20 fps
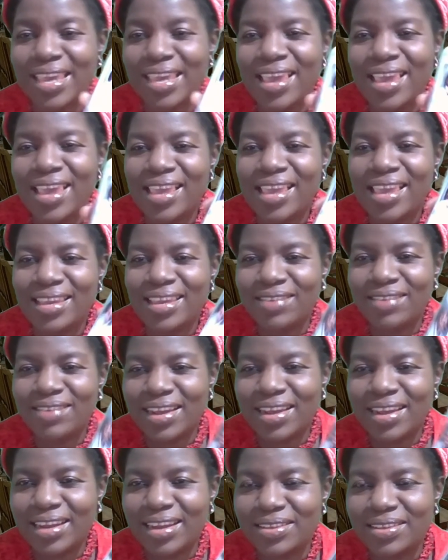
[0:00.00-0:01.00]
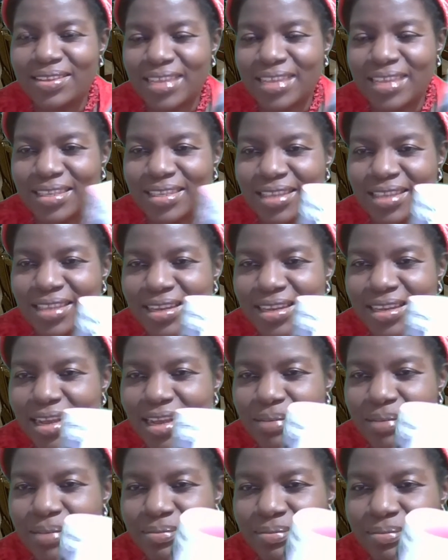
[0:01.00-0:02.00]
And as I said,
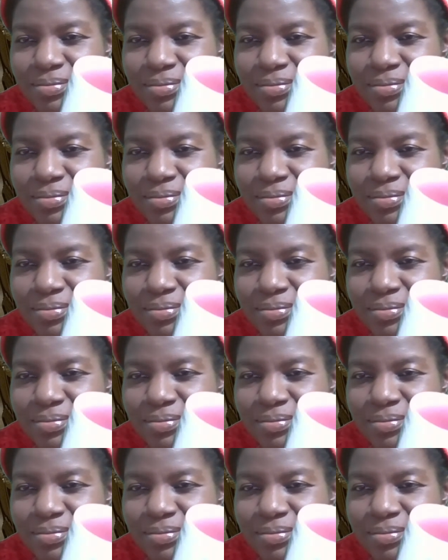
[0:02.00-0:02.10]
I'm